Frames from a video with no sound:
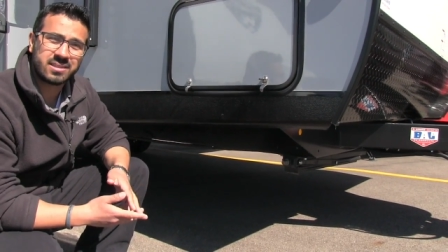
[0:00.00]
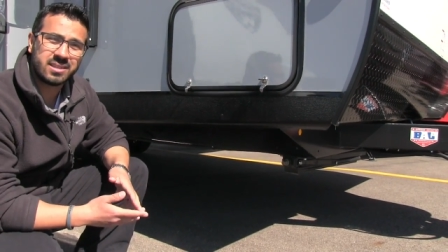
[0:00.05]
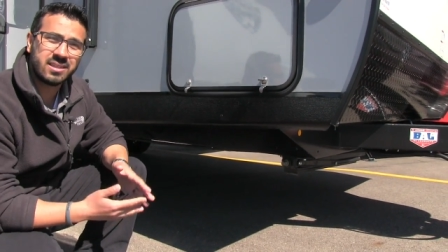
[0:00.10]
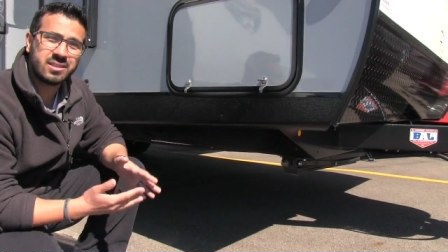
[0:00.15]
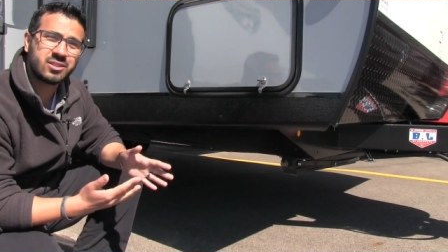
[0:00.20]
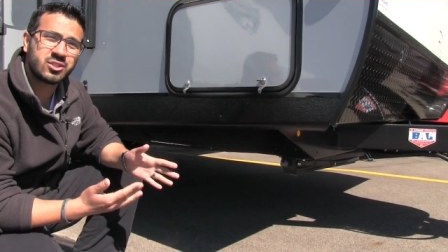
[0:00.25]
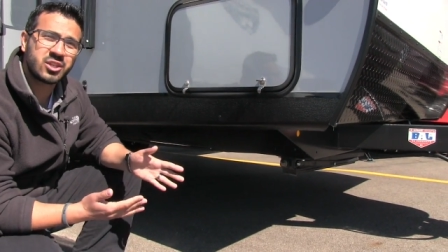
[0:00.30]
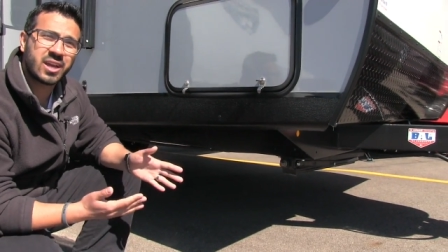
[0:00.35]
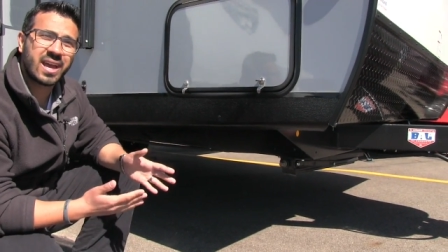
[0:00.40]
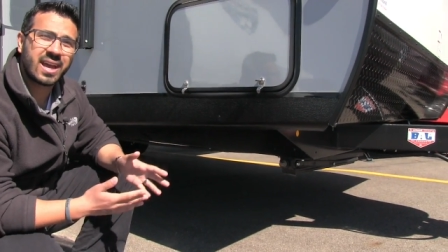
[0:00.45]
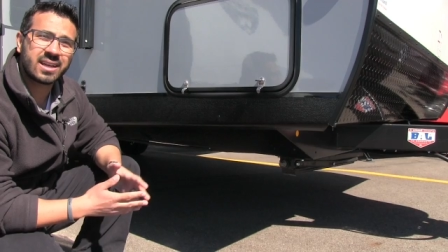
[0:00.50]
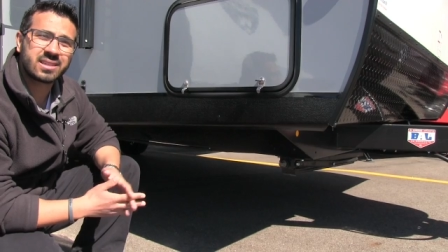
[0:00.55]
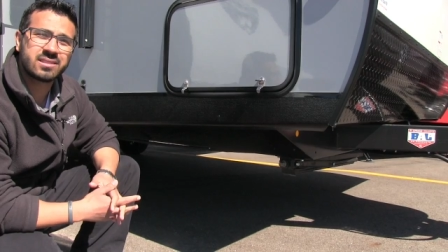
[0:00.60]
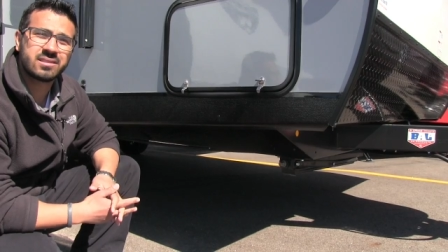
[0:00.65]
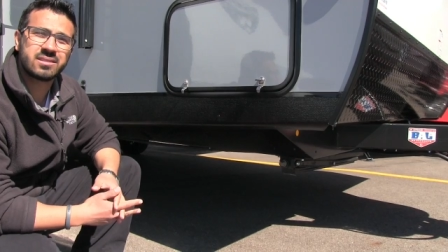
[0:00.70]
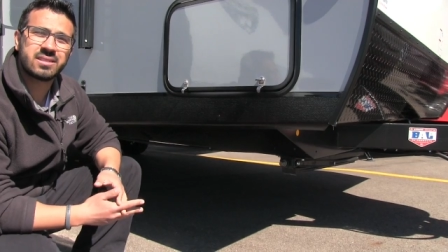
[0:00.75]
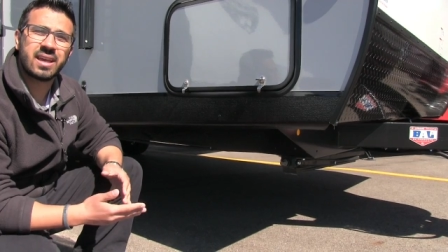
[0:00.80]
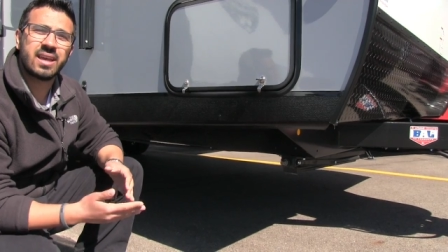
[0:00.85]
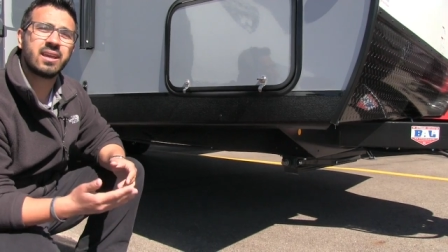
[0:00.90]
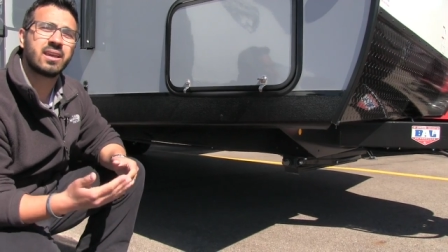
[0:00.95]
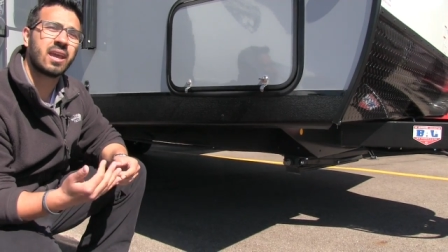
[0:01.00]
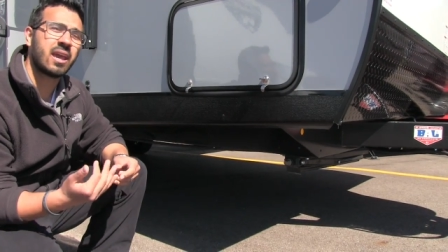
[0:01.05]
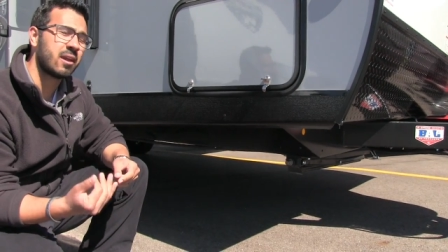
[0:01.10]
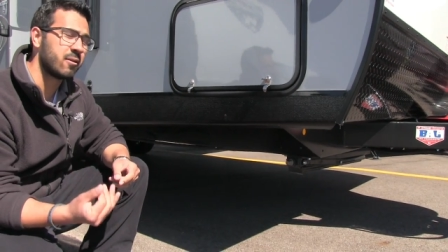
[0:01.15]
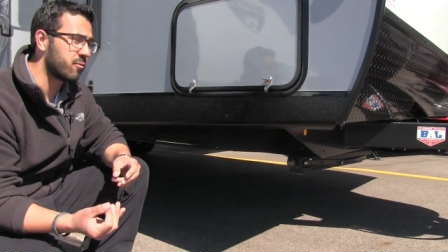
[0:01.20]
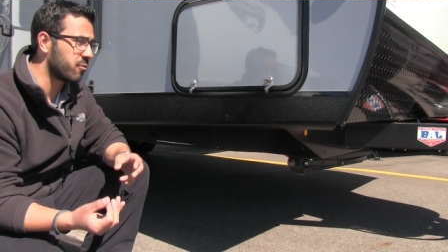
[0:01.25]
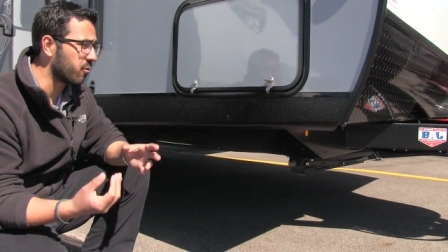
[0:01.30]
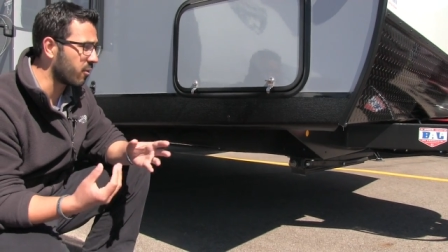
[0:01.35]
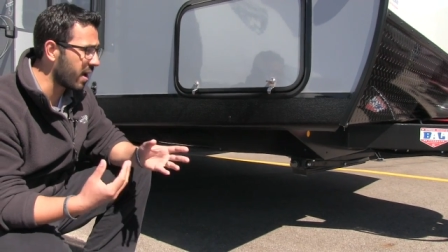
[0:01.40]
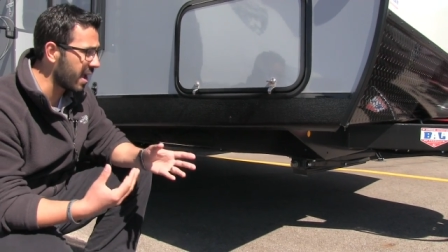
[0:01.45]
These jacks take
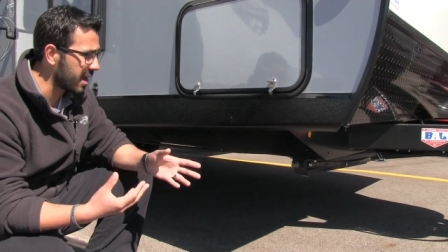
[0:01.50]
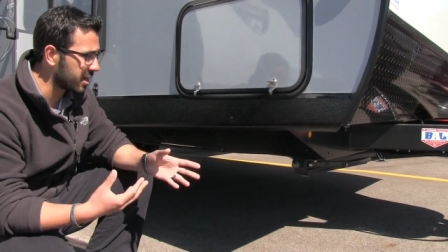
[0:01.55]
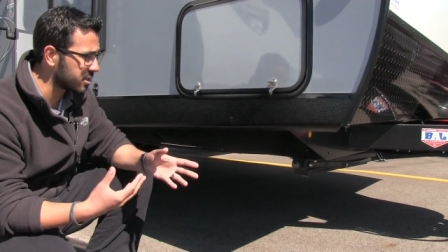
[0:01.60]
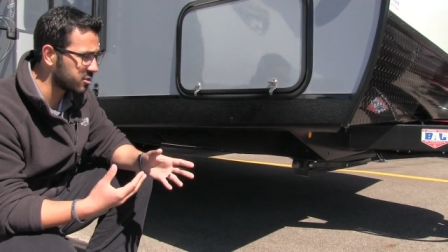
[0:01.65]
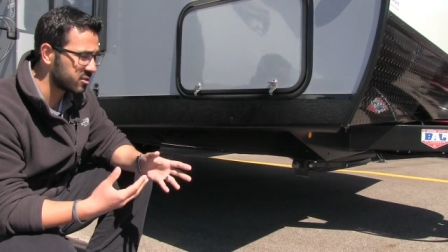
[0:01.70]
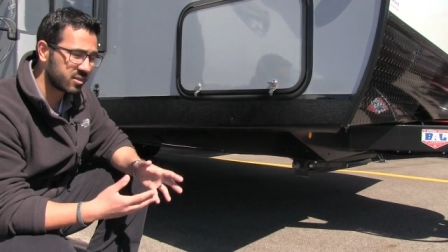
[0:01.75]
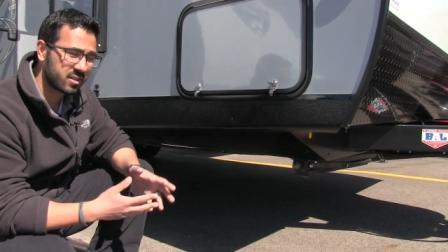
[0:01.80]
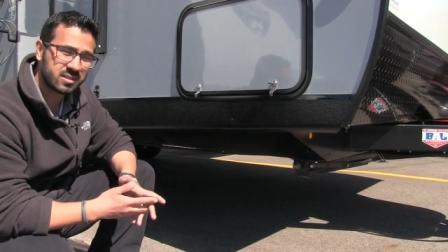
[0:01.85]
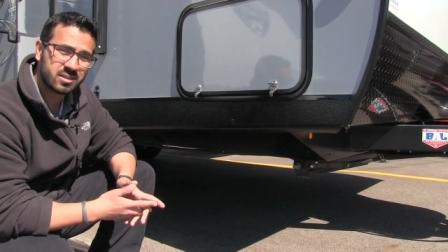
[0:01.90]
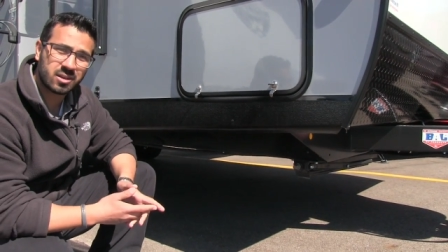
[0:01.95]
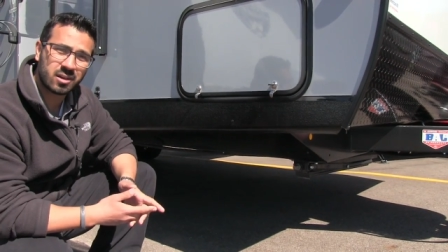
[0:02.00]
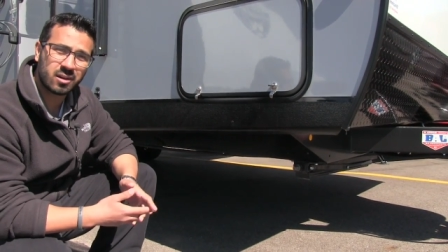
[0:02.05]
a fraction of the